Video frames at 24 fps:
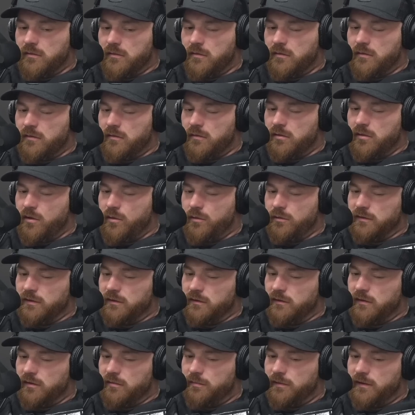knowing a
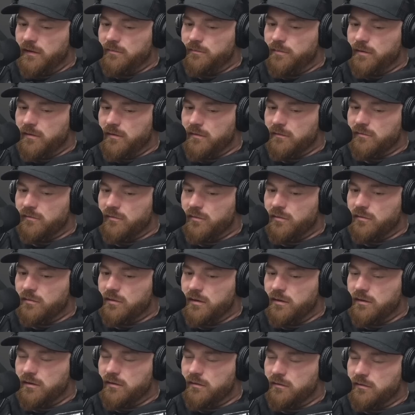little bit, but also
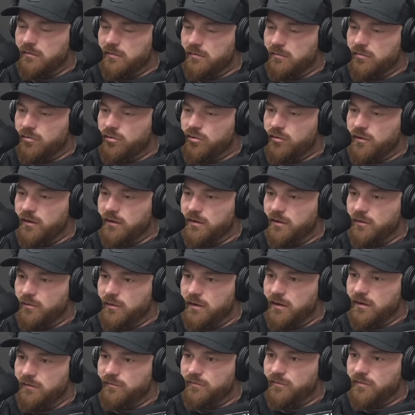kind of shying
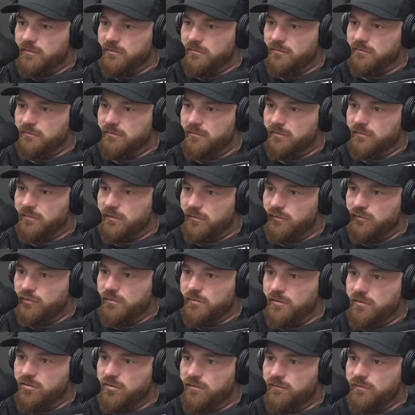away from the too
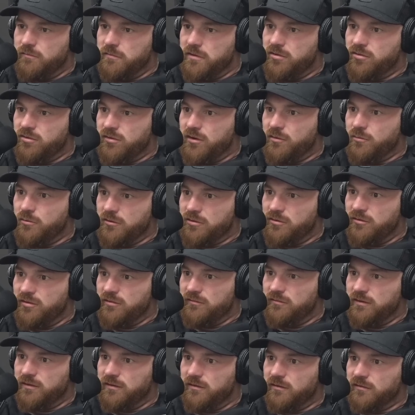much information and watching the
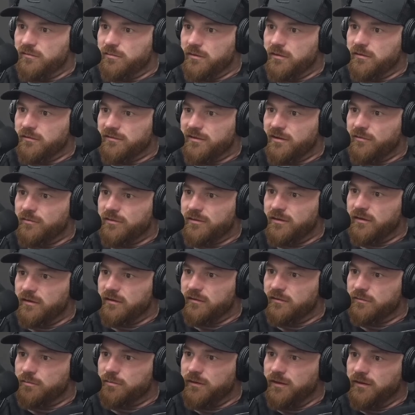videos because I wanted to
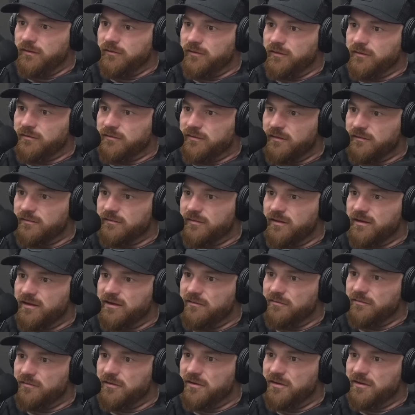experience this
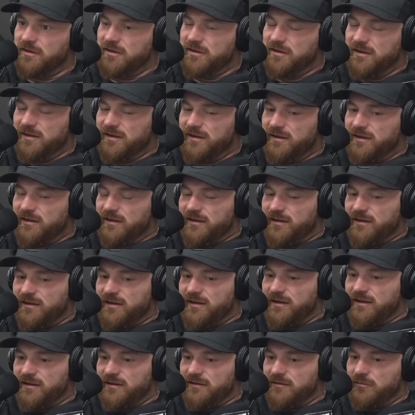live.
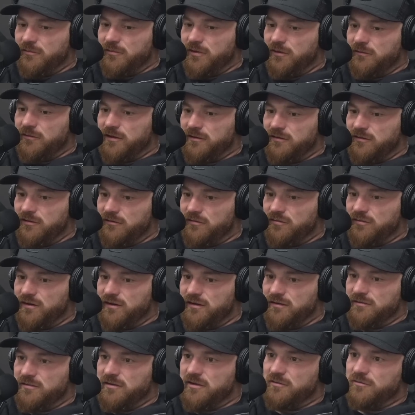And we went to your
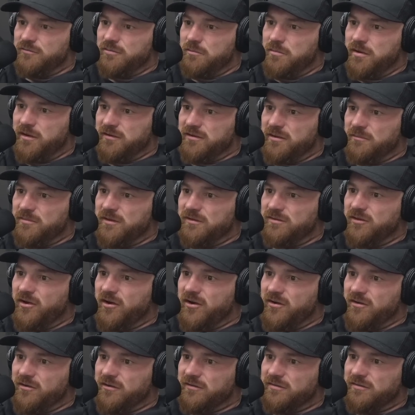friend's house, we picked up the
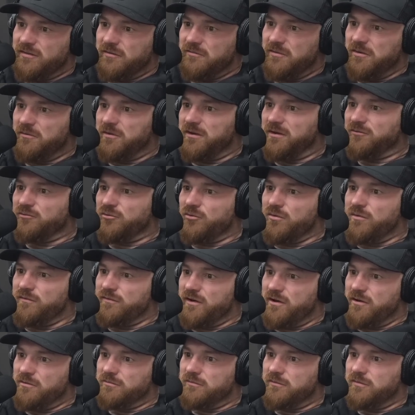dogs, and then we drove
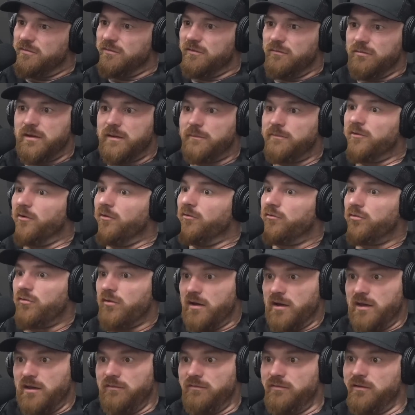out. We kept on
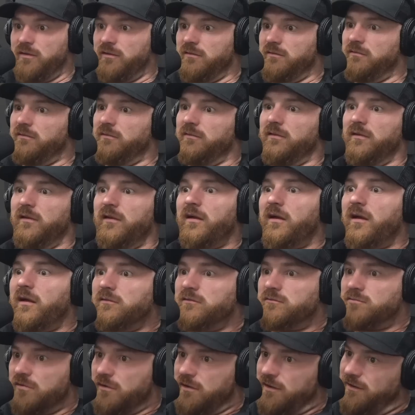driving and
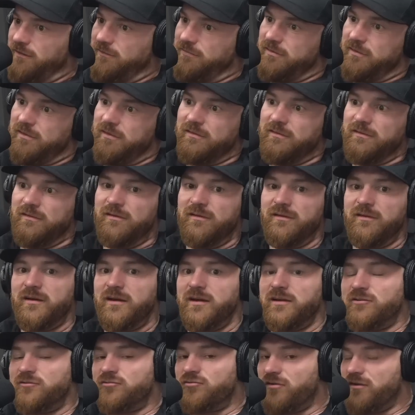driving
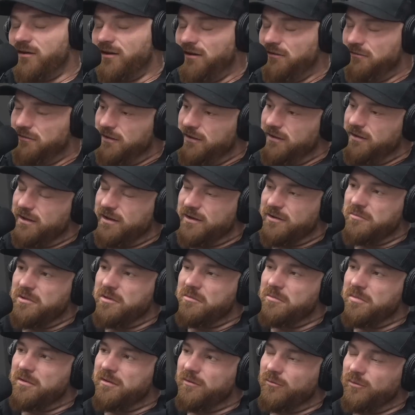and driving. I
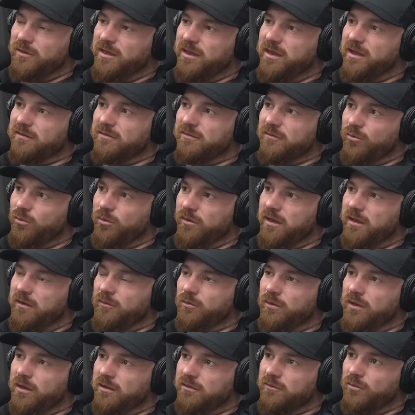remember we had
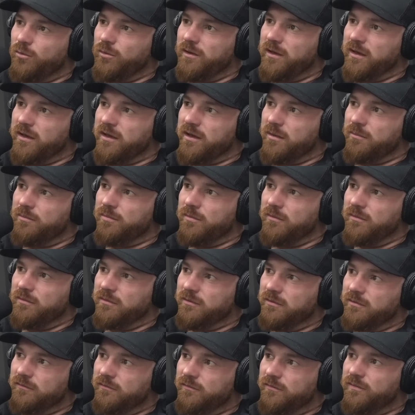to wake up
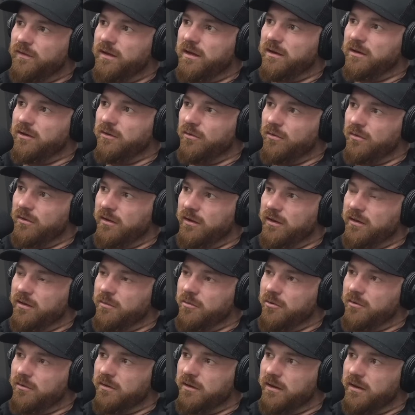very early in the
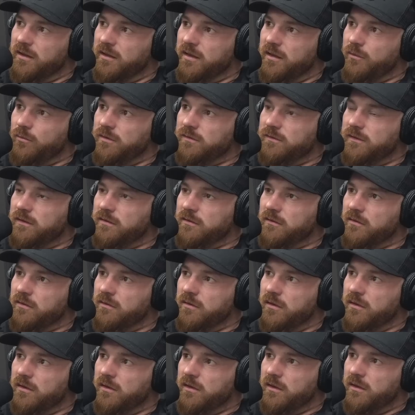morning, and then we didn't.
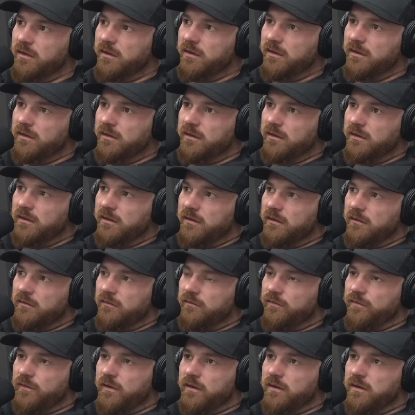
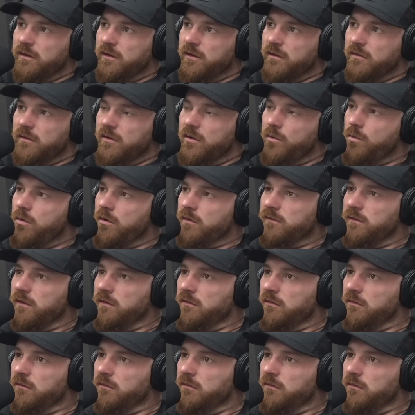Fucking hell, what was it?